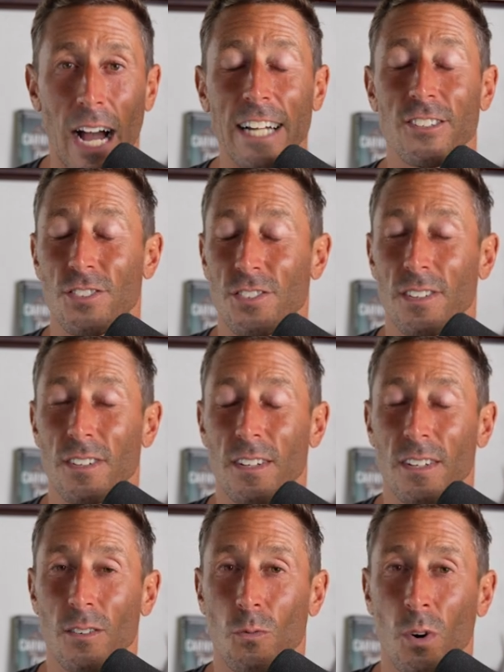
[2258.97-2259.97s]
I just
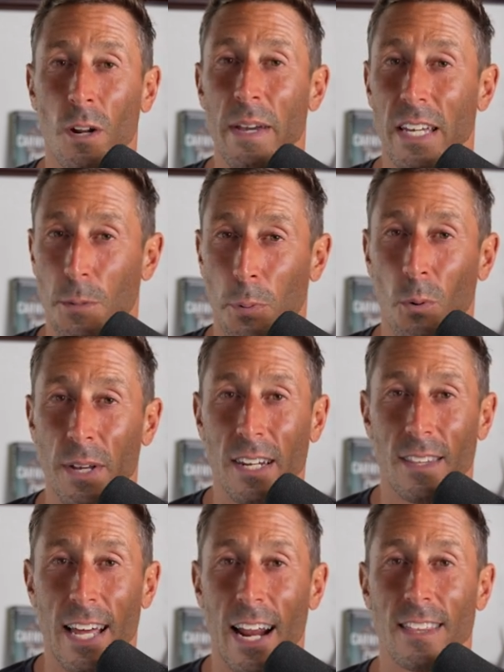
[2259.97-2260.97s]
want to make the
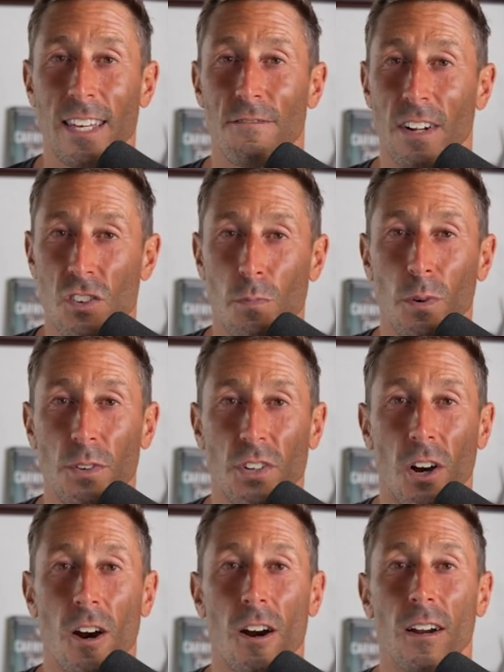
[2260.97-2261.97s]
point that I think vegetables
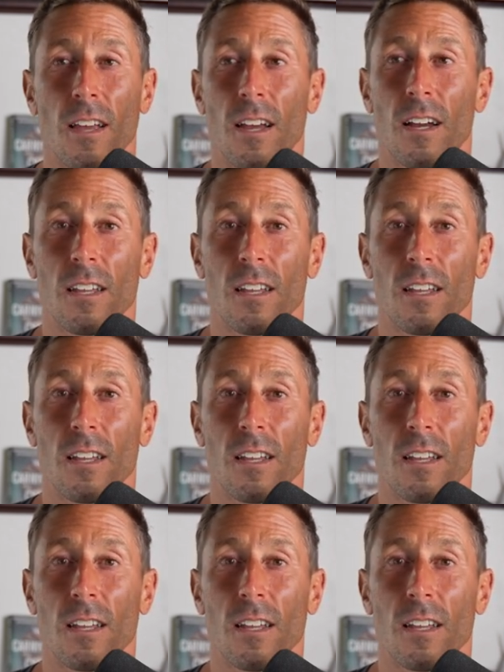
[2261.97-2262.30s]
are